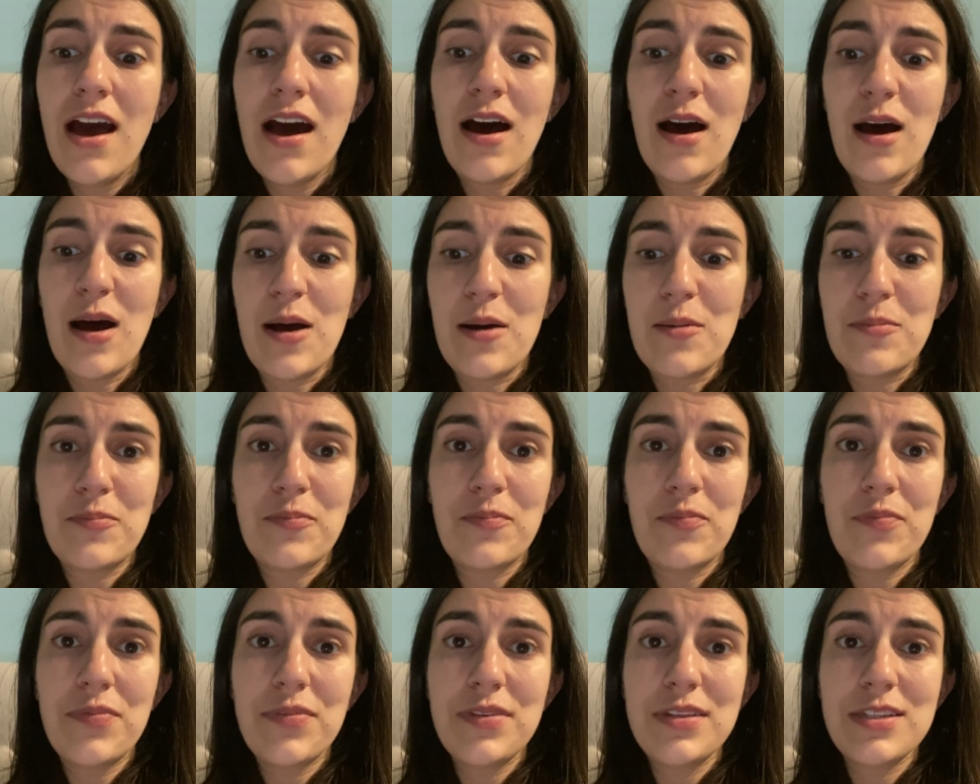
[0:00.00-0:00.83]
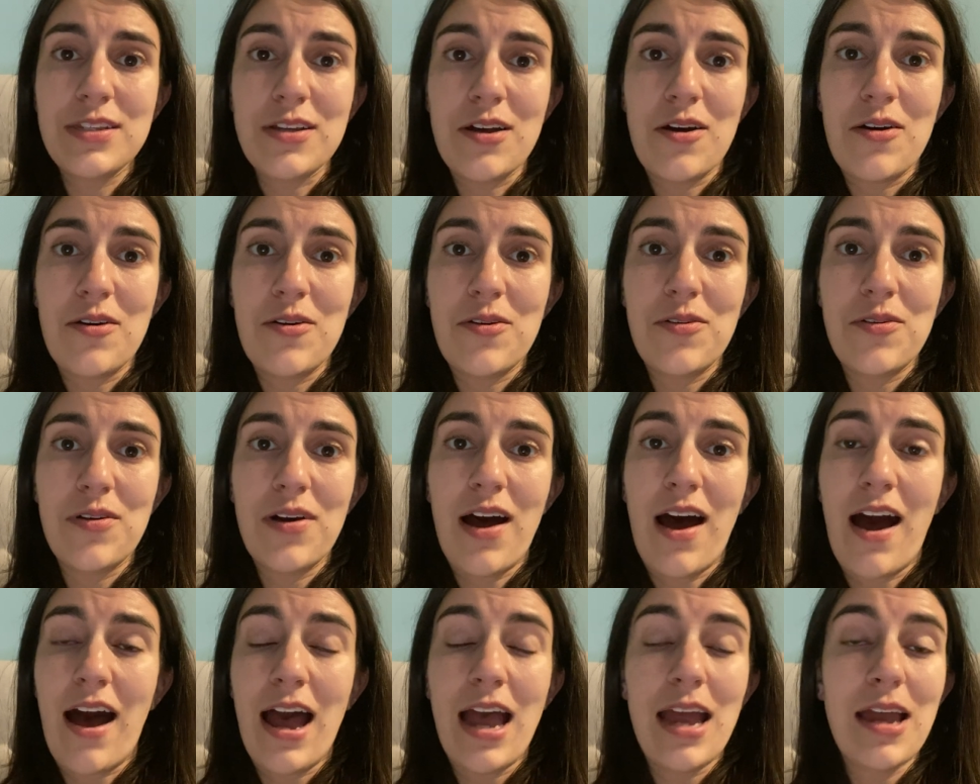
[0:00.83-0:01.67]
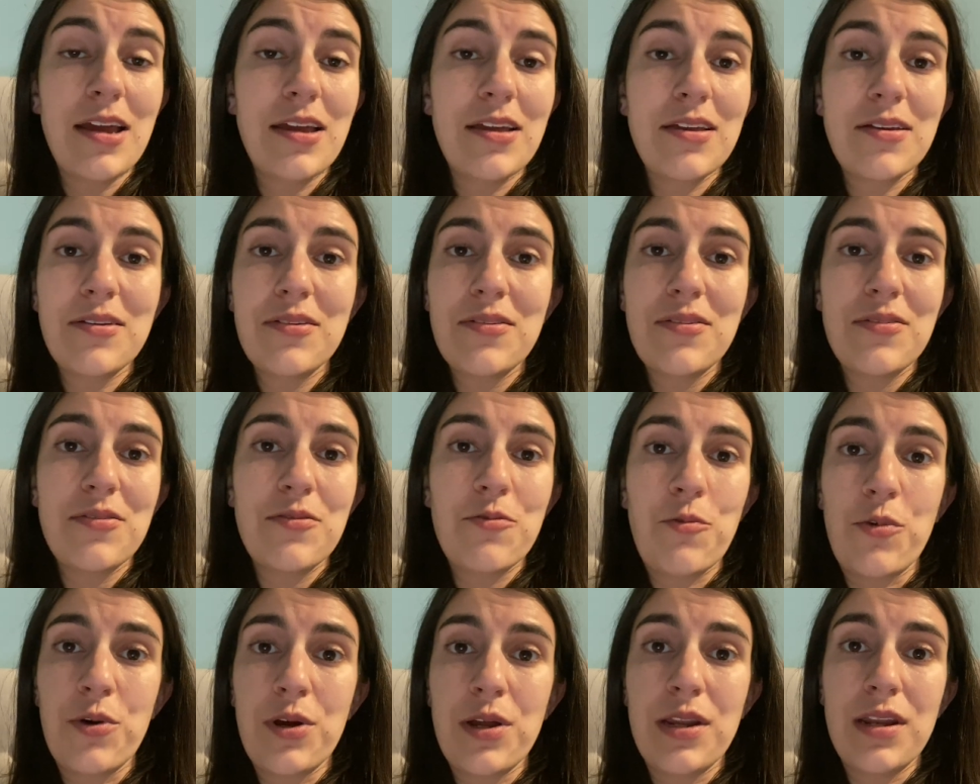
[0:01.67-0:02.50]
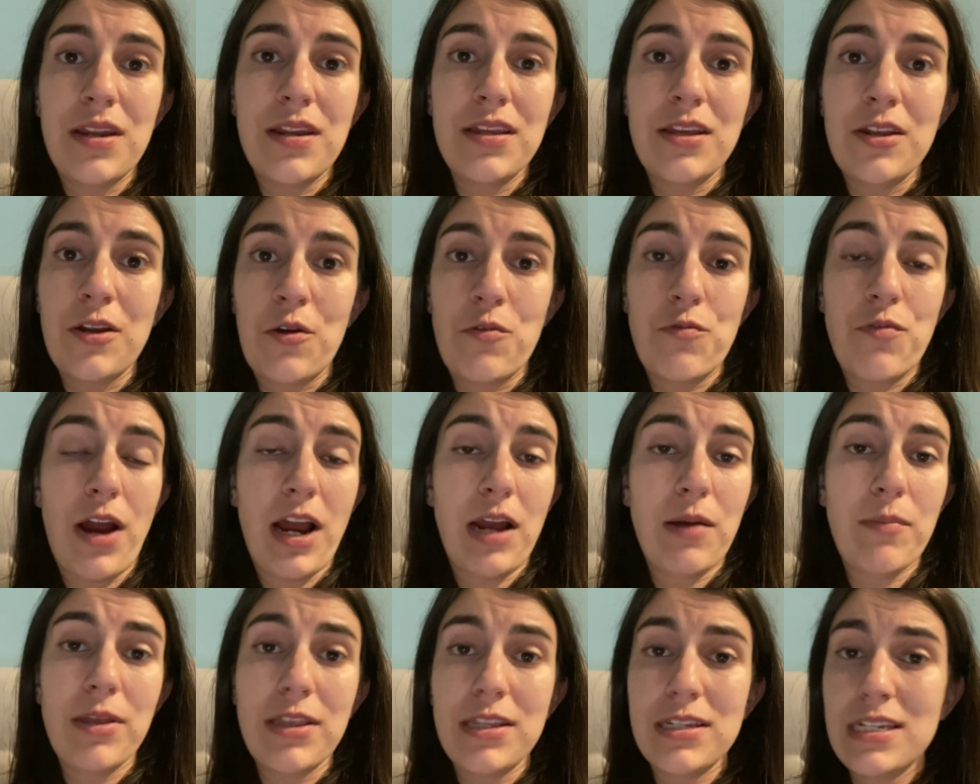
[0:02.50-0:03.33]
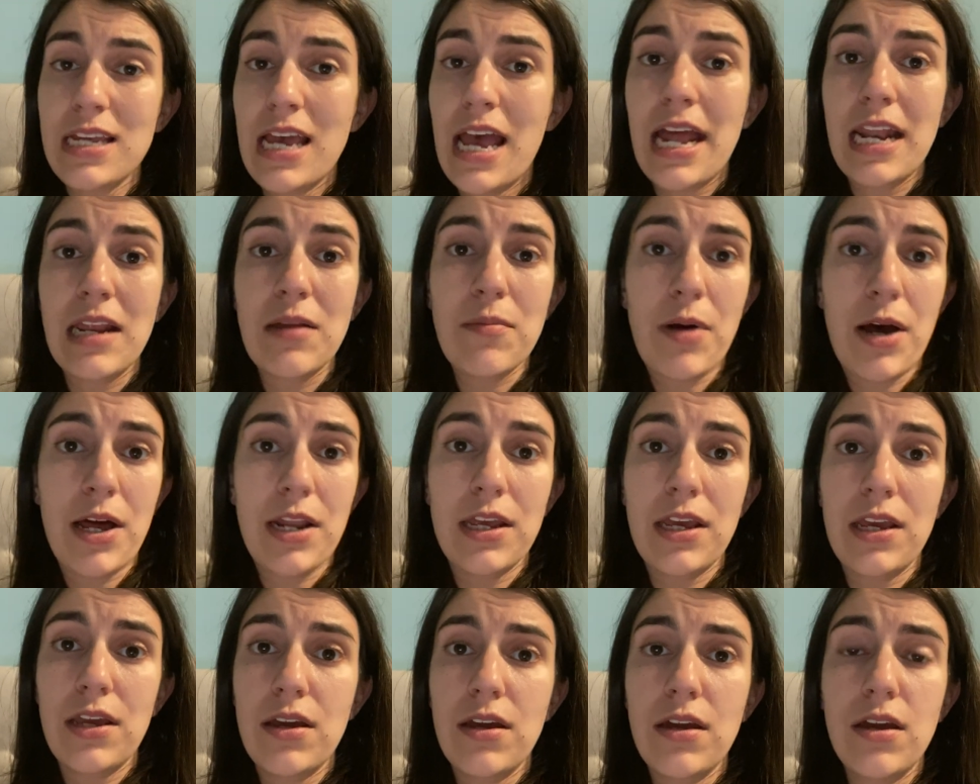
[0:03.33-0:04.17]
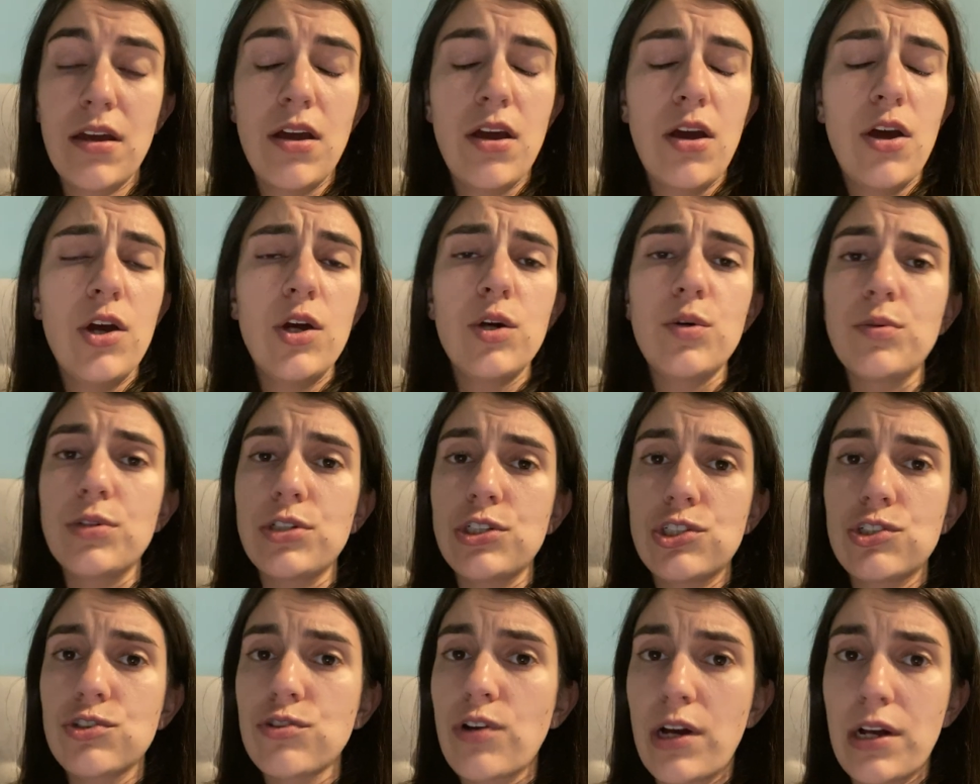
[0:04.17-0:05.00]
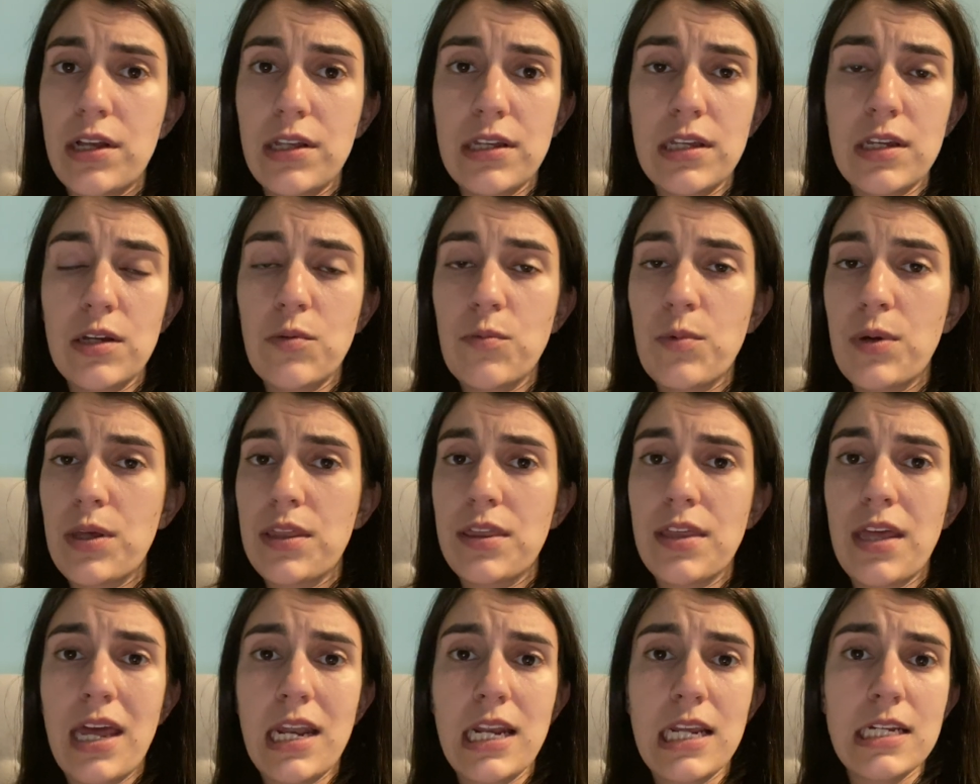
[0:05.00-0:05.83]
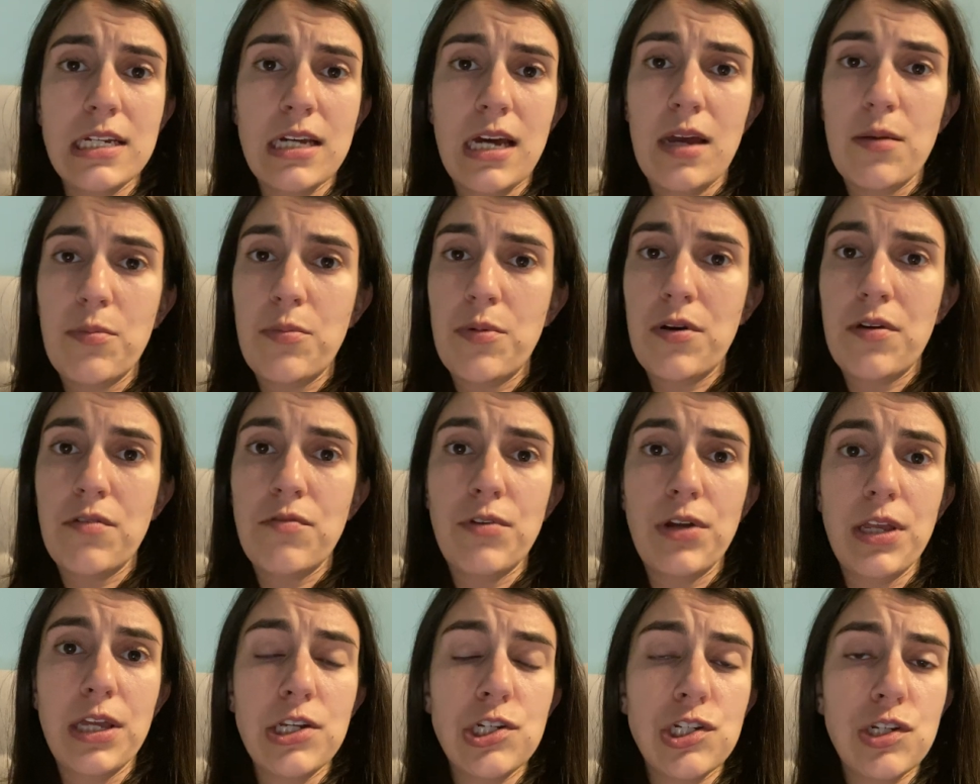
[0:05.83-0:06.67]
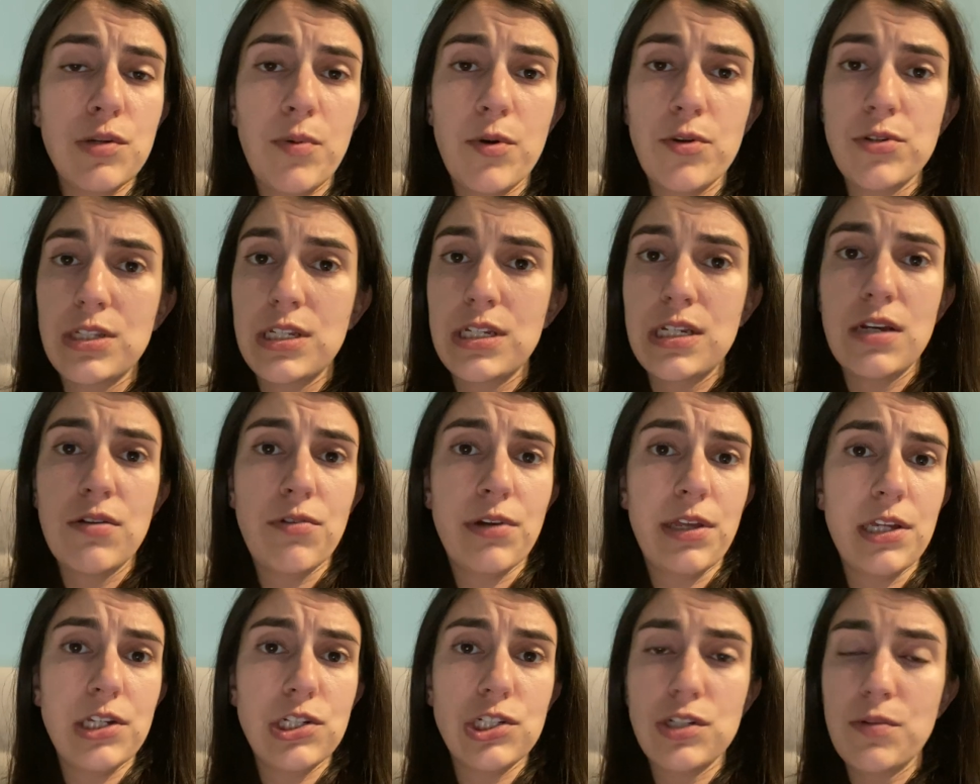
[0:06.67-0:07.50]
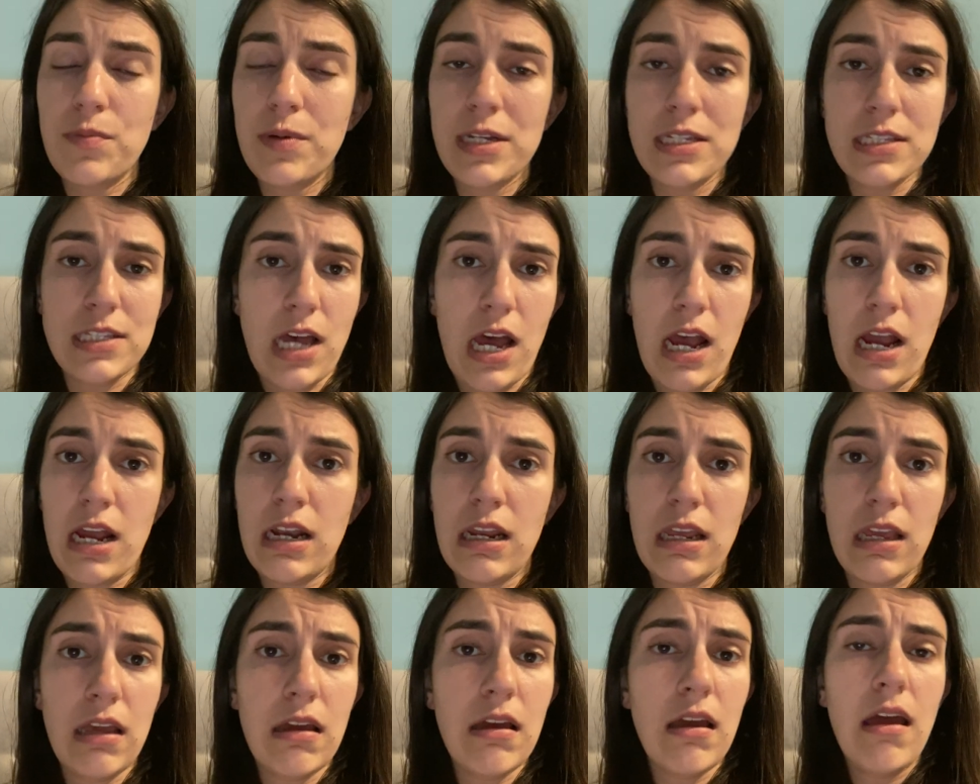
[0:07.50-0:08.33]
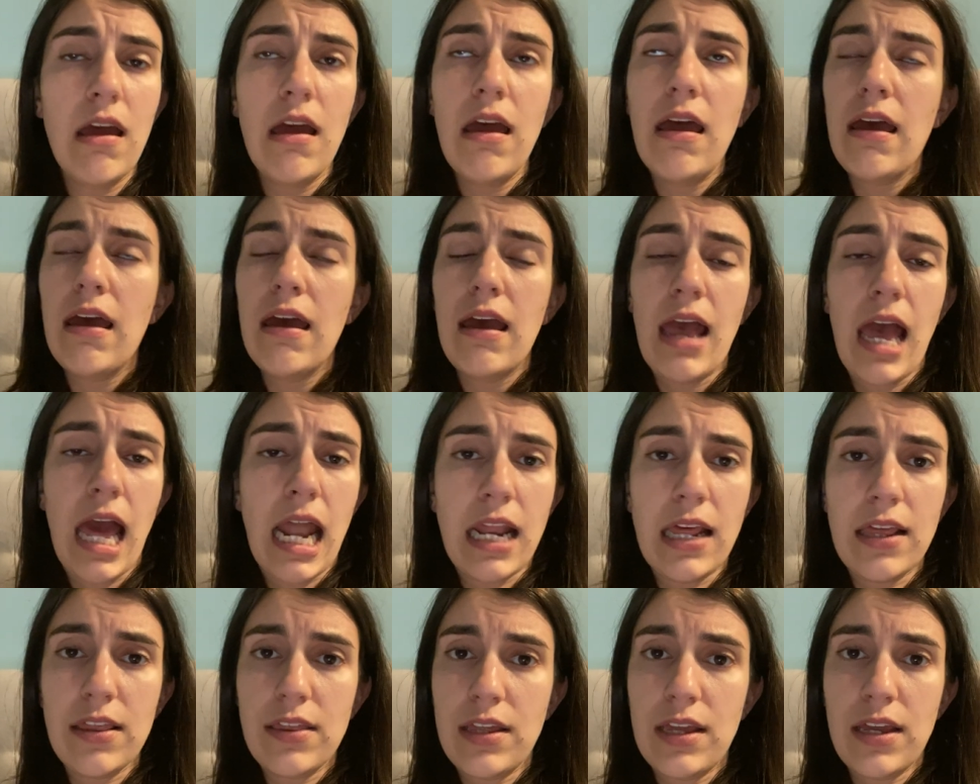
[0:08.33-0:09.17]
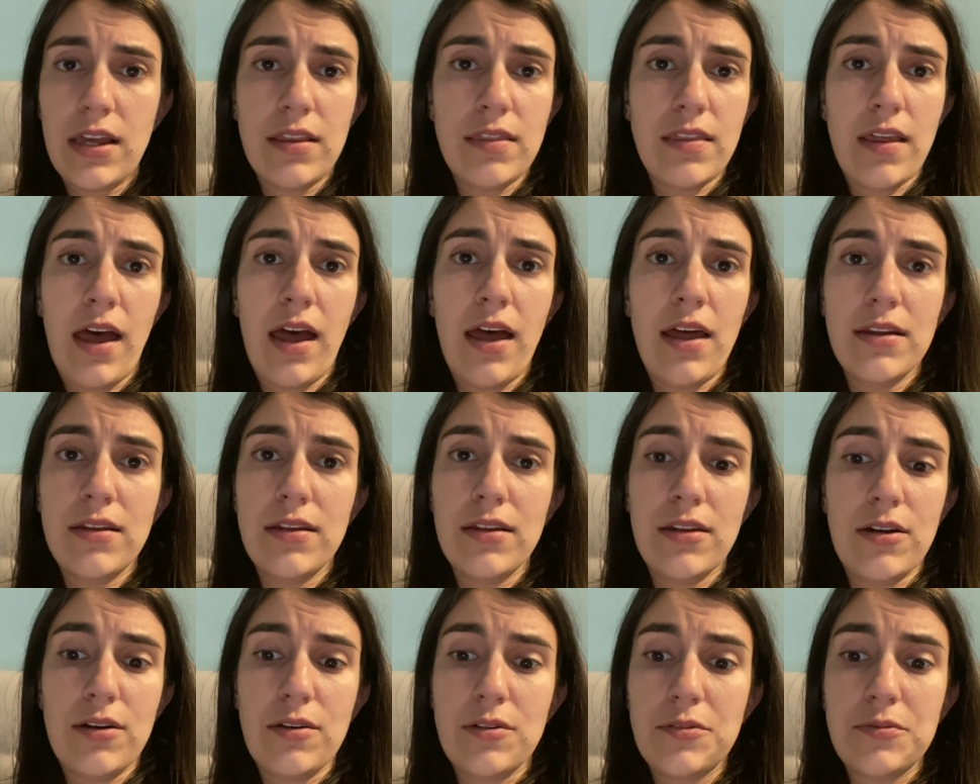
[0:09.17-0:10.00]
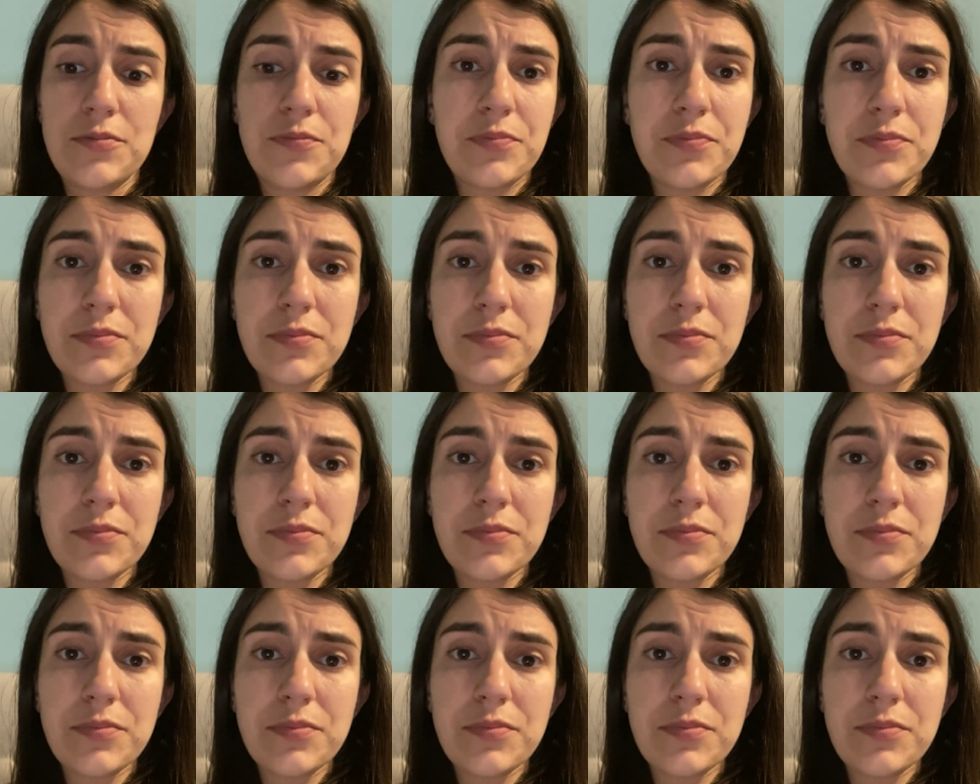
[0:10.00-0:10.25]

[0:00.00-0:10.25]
Um, so I would, you know, recommend it to anybody who is struggling with any type of relationship OCD, relationship anxiety, anything that, you know,